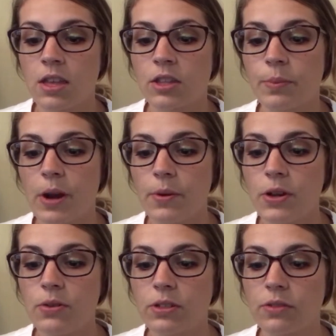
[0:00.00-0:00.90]
The proper
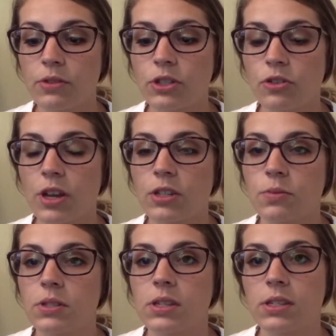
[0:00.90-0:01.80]
use of
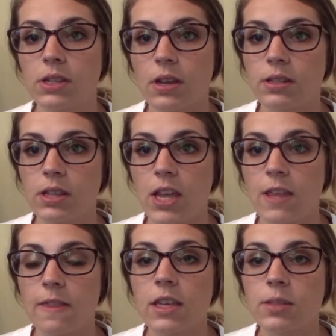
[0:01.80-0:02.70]
restraints was discussed
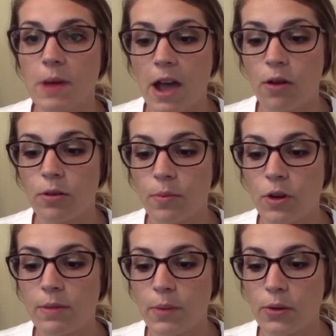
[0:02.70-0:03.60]
in this
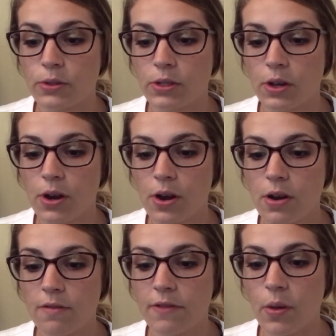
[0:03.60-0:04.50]
PowerPoint
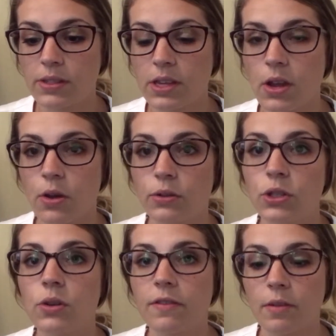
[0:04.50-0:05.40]
poster, focusing on
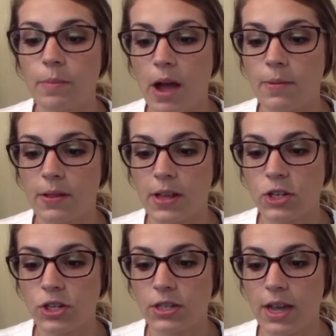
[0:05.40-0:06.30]
two different
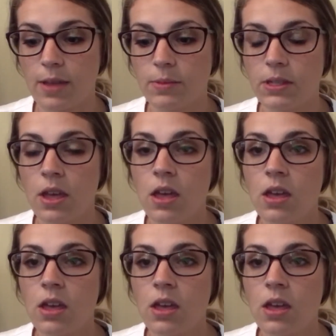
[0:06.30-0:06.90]
population types.